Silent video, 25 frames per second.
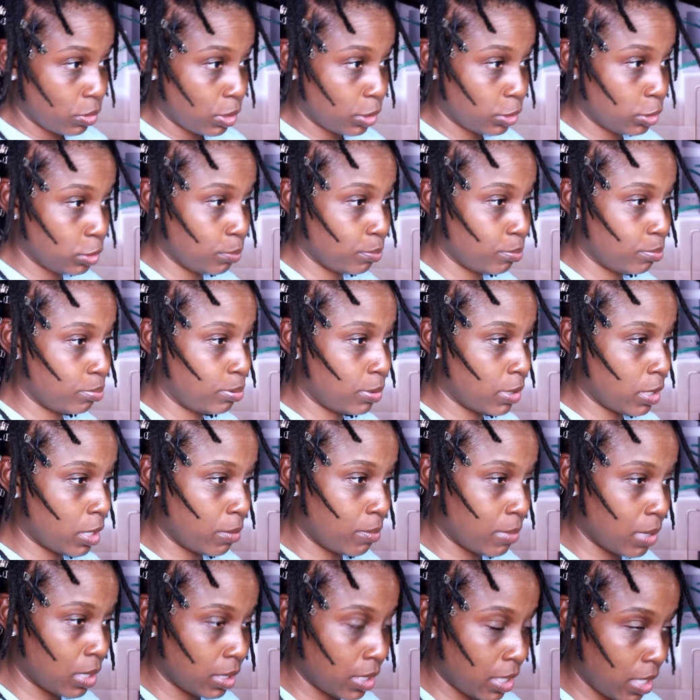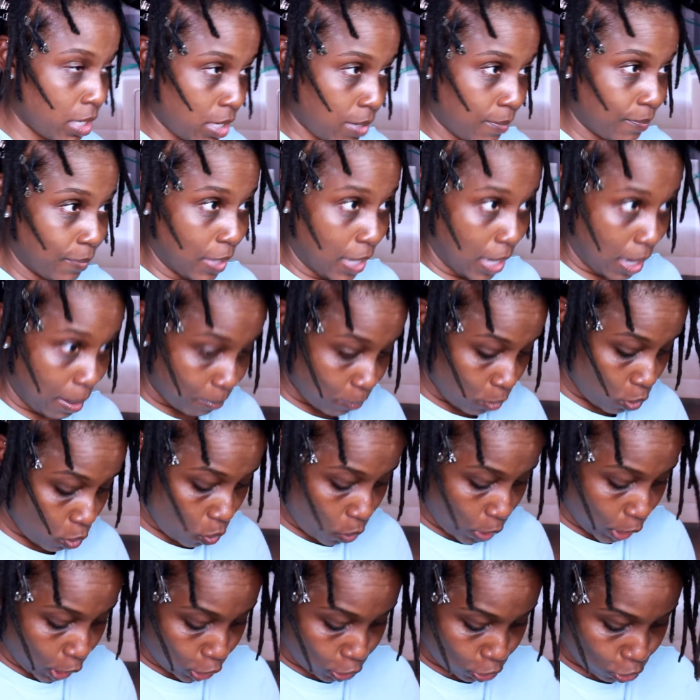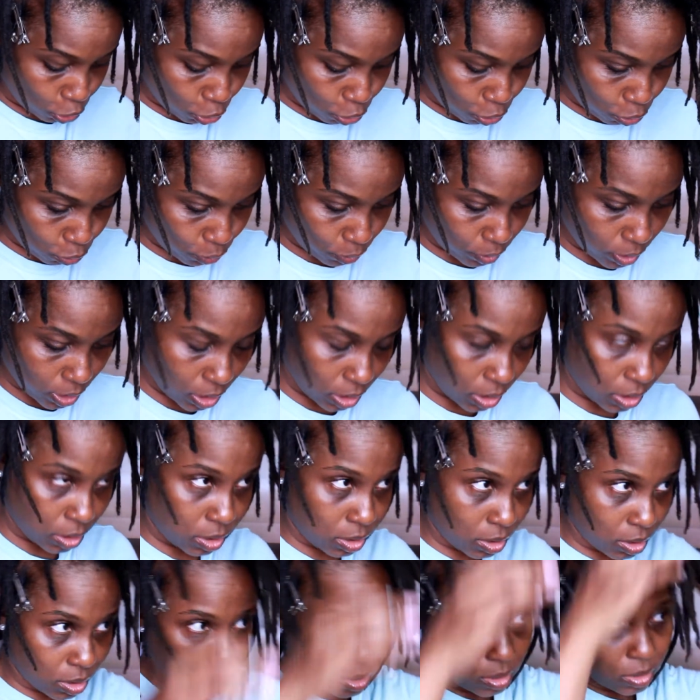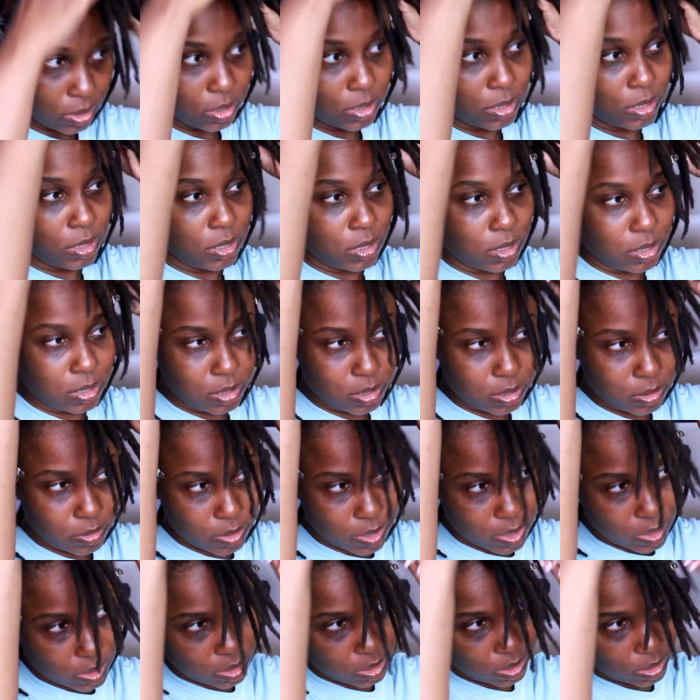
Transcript: I should plug up my Yeti. I'm going to do this. No, I